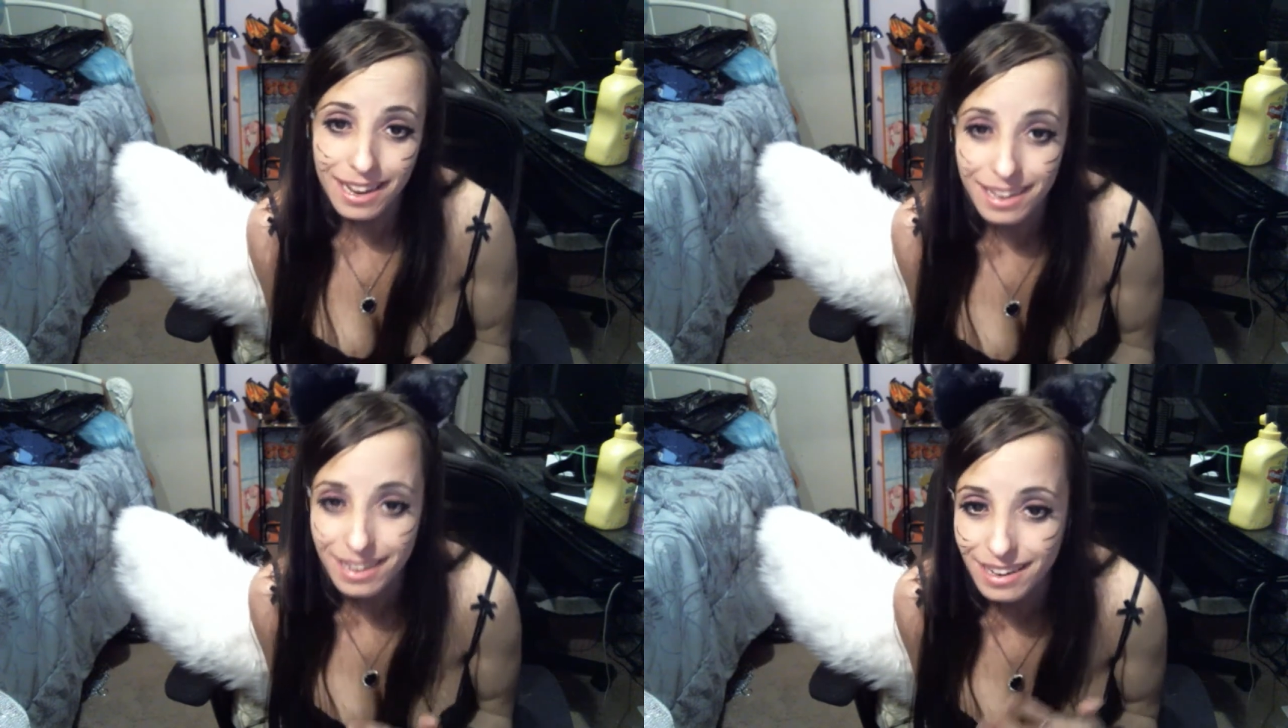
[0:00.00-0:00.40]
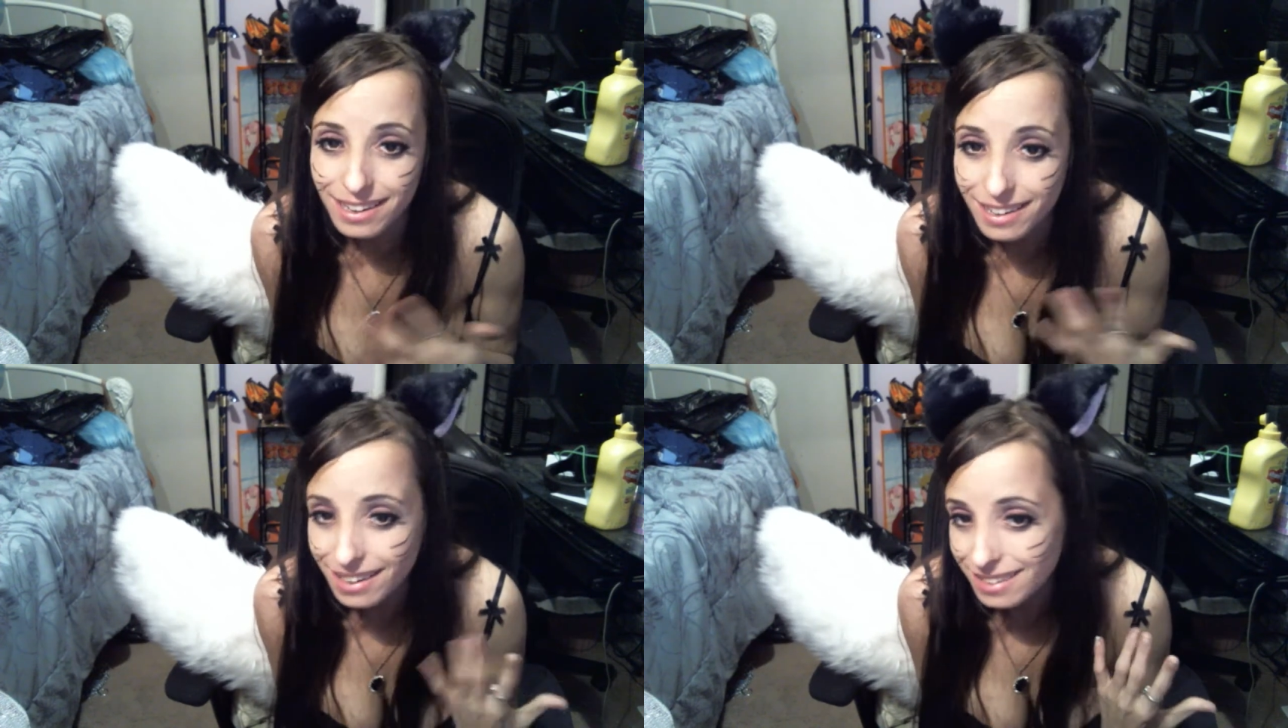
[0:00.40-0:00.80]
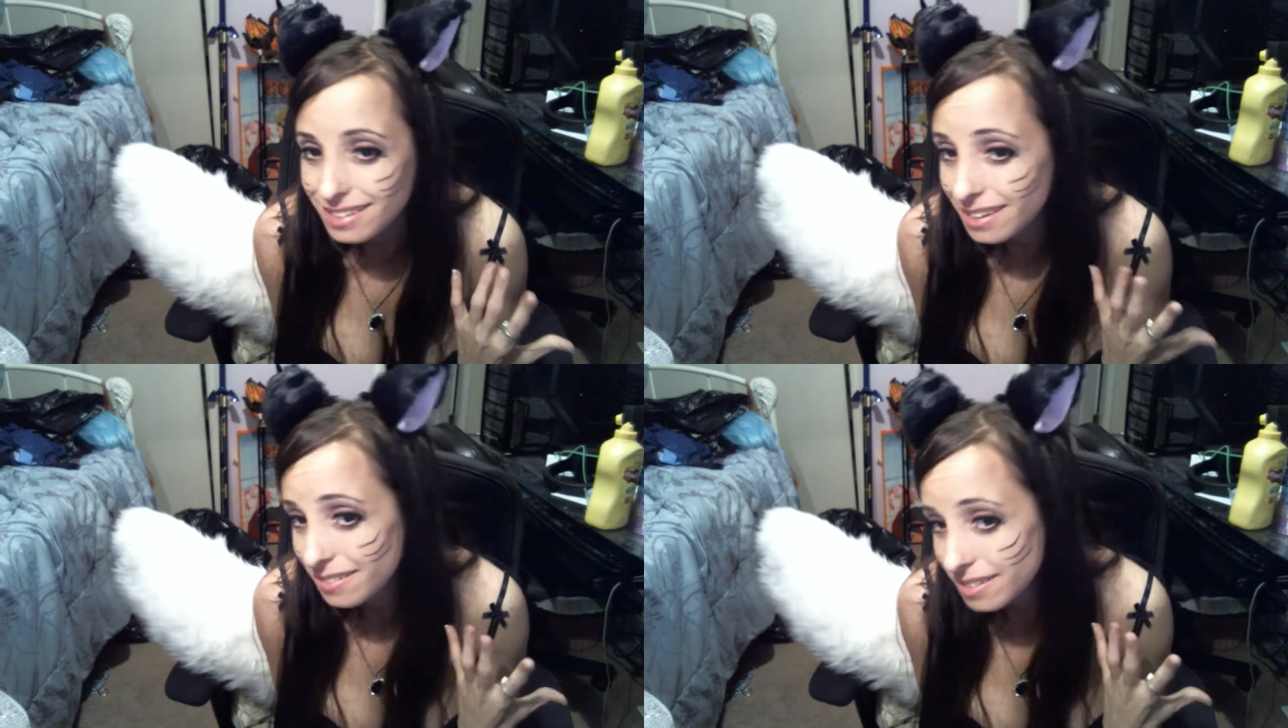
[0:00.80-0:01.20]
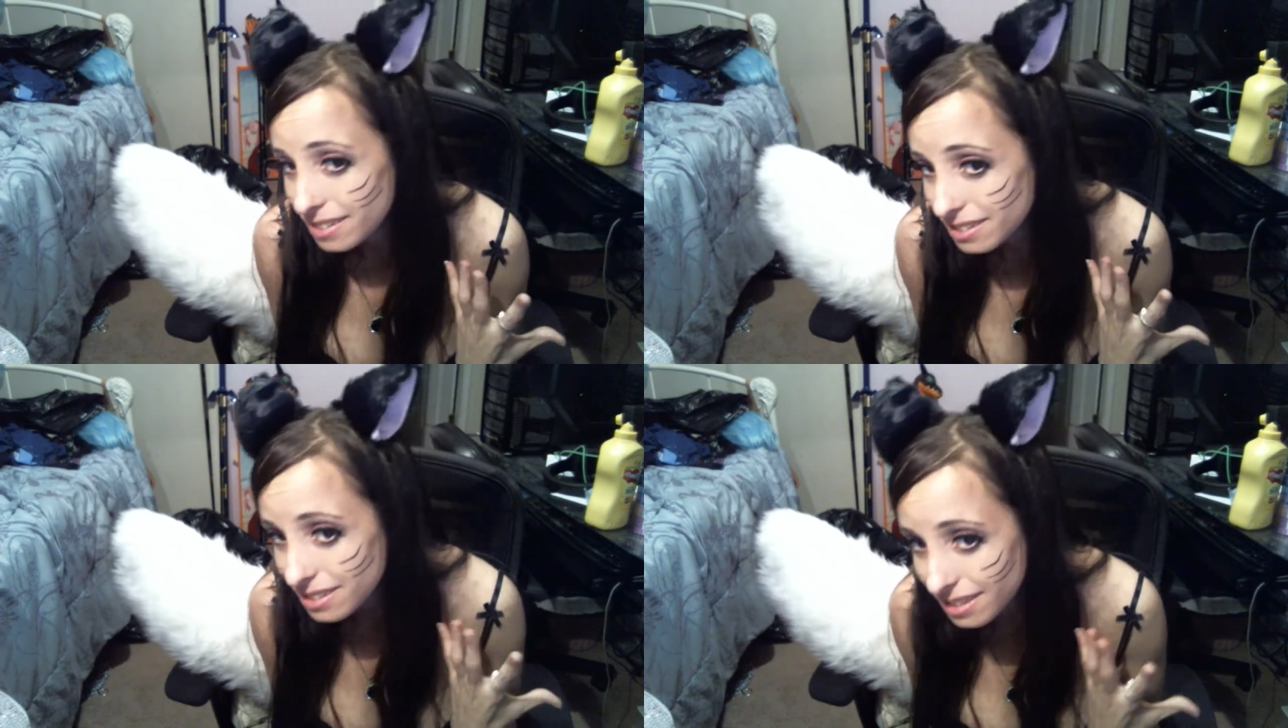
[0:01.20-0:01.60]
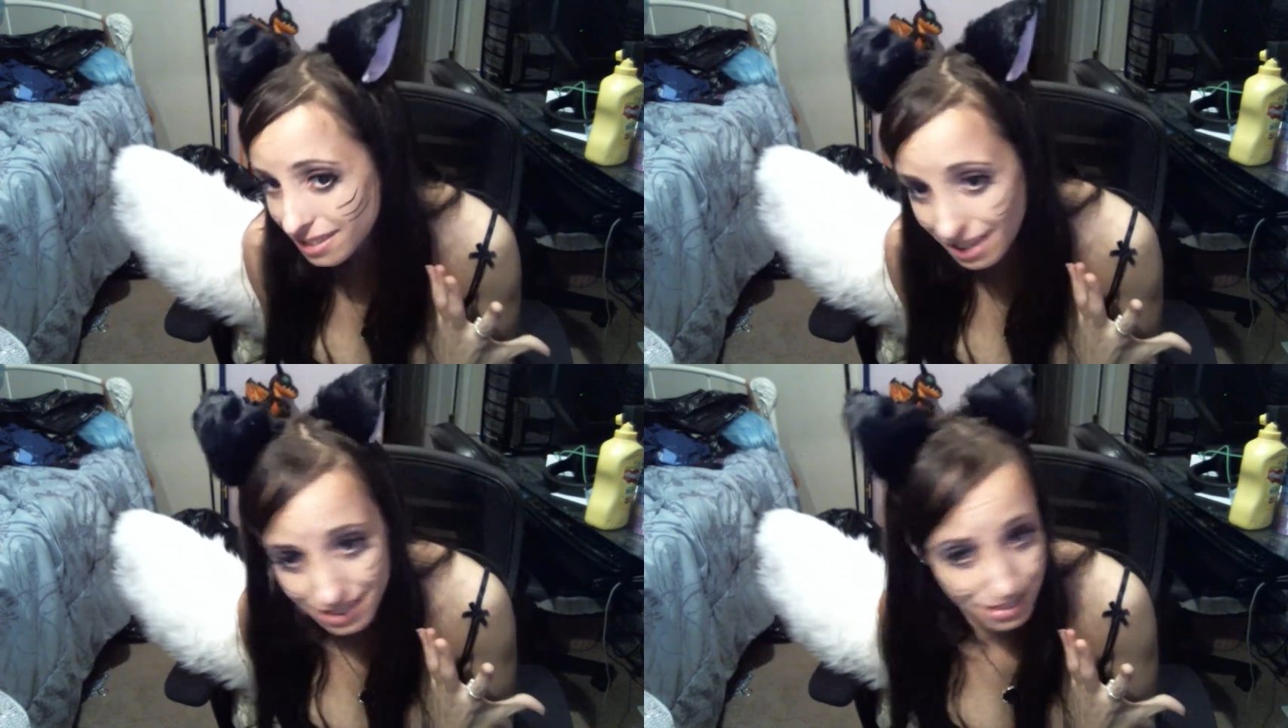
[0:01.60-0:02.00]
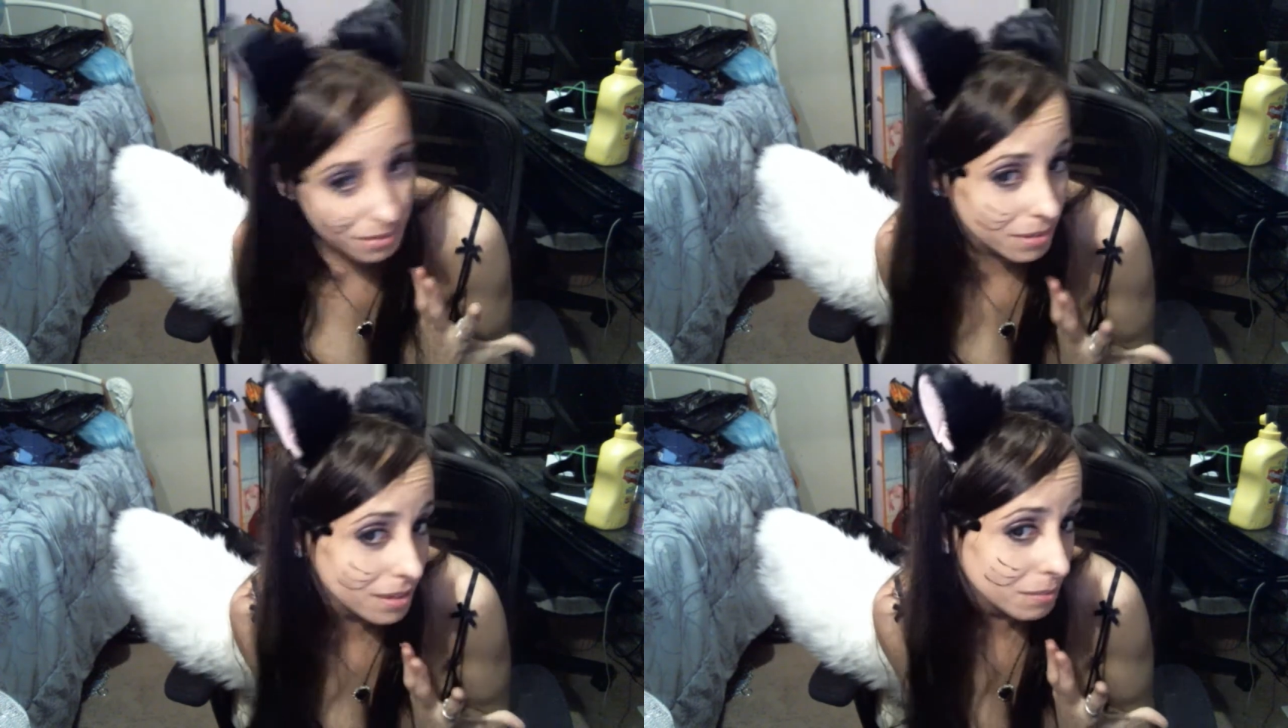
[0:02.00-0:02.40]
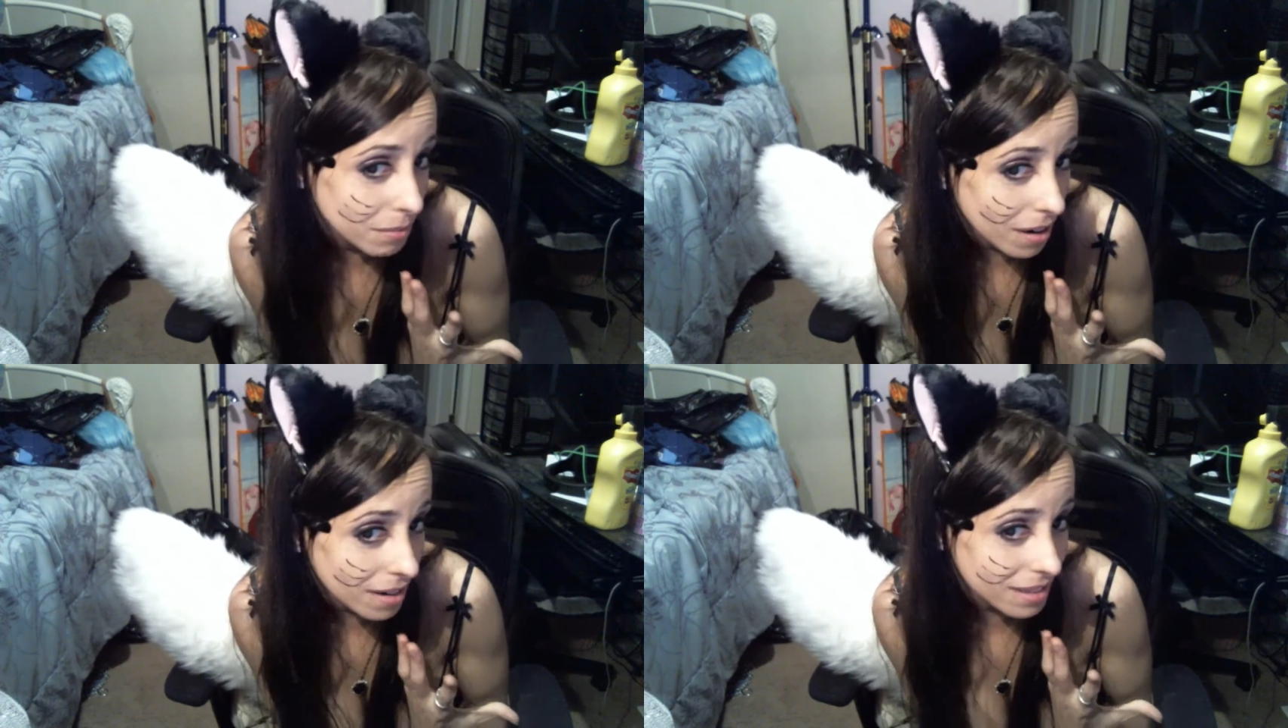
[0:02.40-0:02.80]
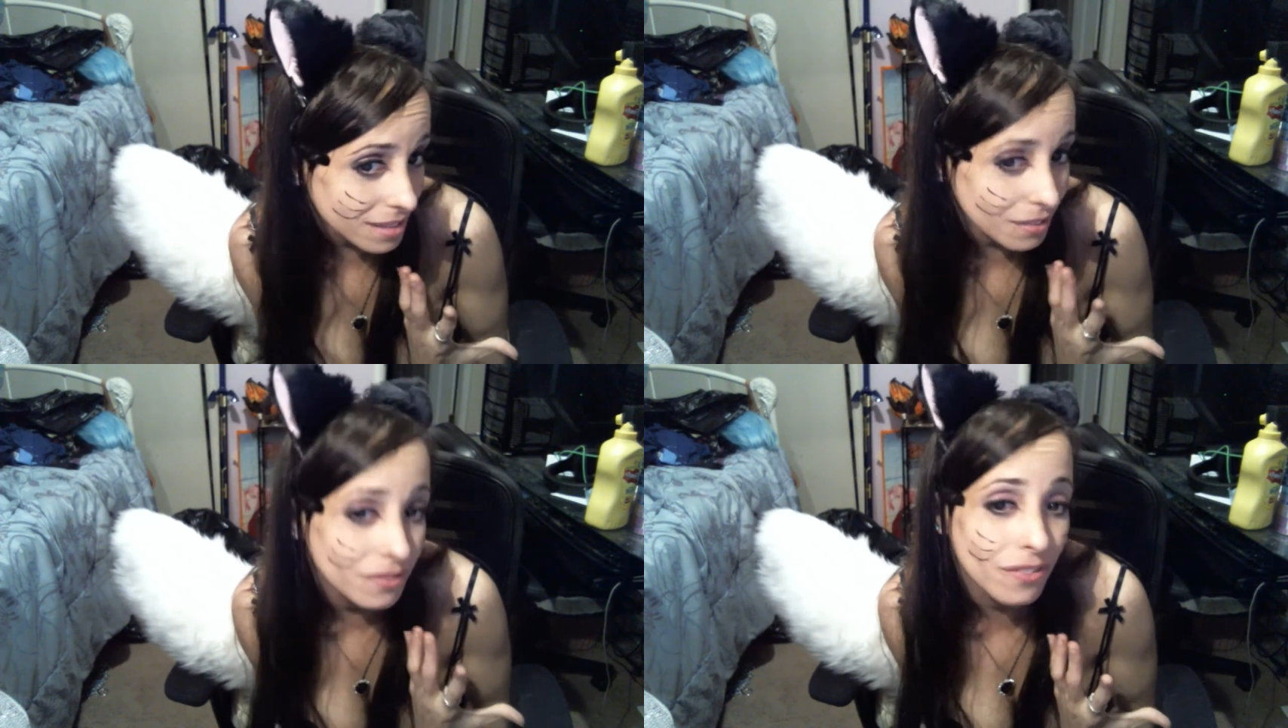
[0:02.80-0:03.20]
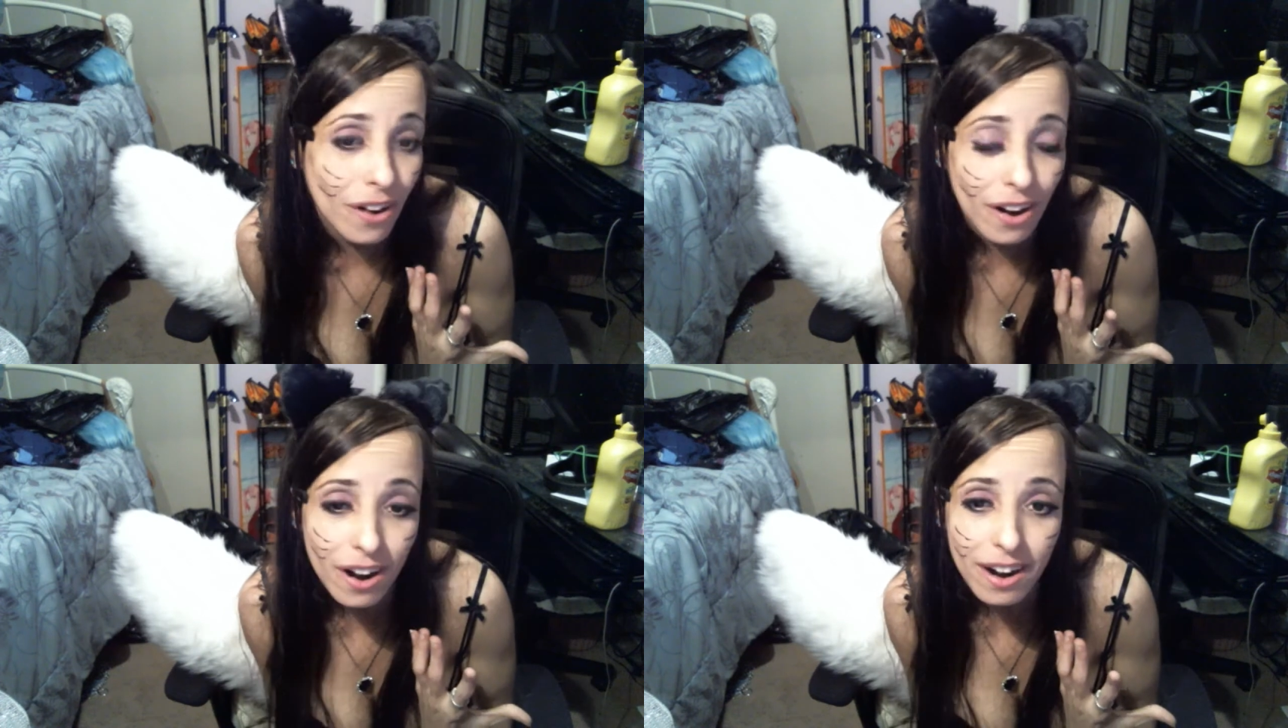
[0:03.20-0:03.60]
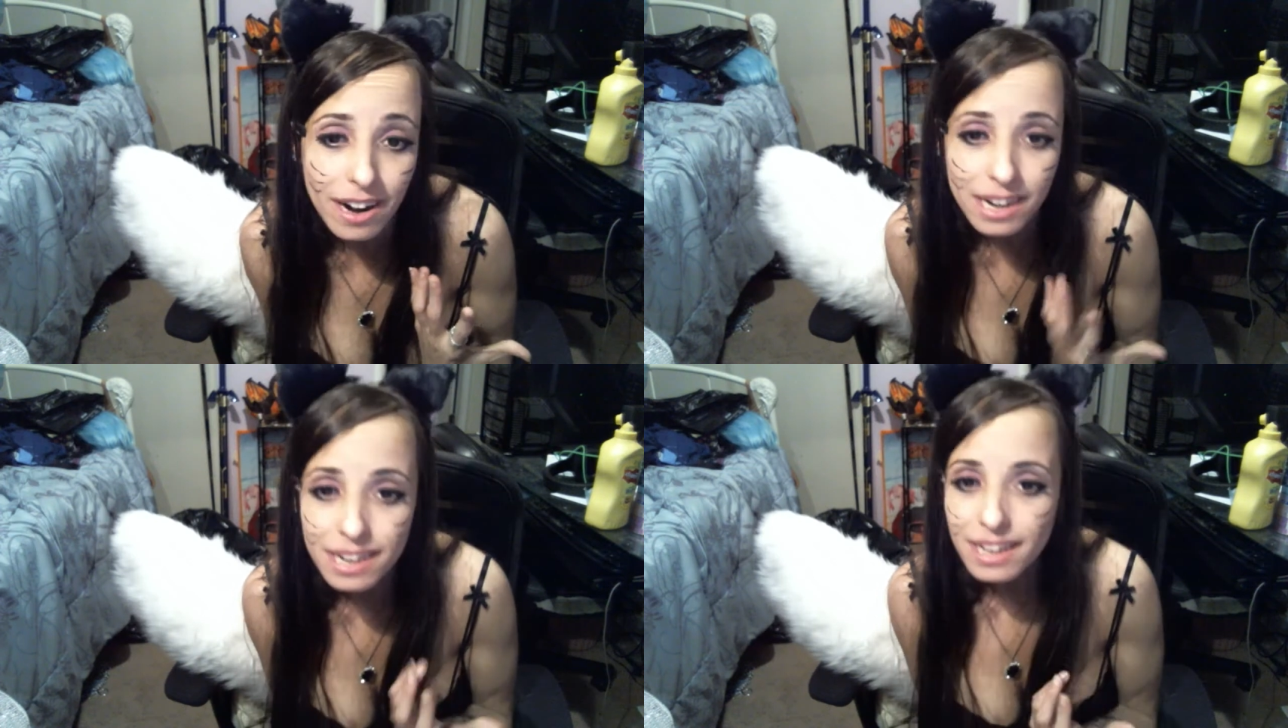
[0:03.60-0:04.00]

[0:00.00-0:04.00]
and I just kind of wanted to show you guys a little bit of the progress so far.